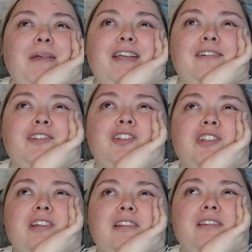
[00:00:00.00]
my God.
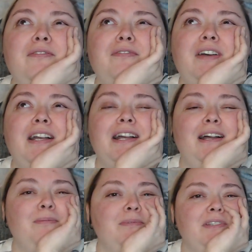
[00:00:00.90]
Shut the fuck
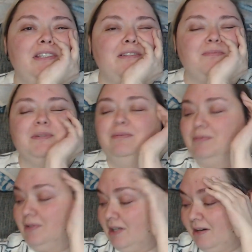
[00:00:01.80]
up. These
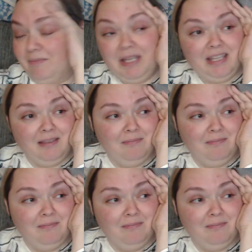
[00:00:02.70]
people are making